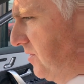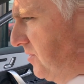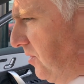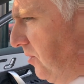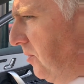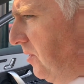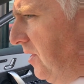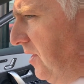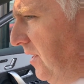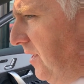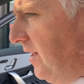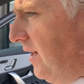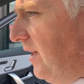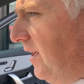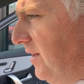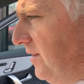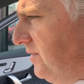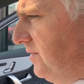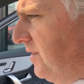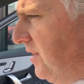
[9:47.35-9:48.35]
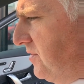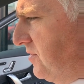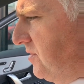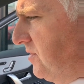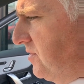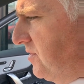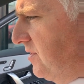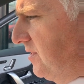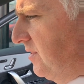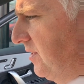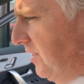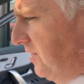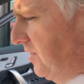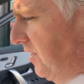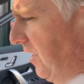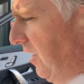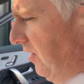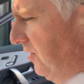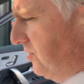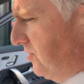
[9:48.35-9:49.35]
So this is like the
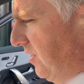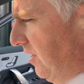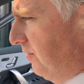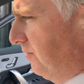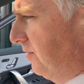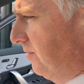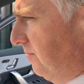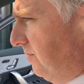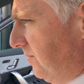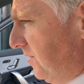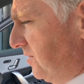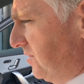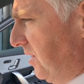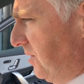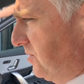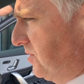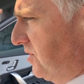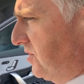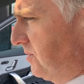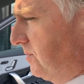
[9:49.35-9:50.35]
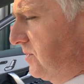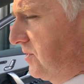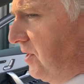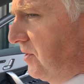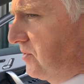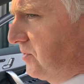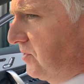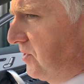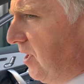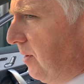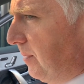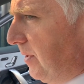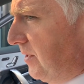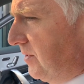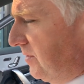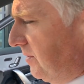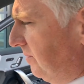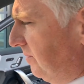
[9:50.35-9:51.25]
car itself. The sound system is also top end.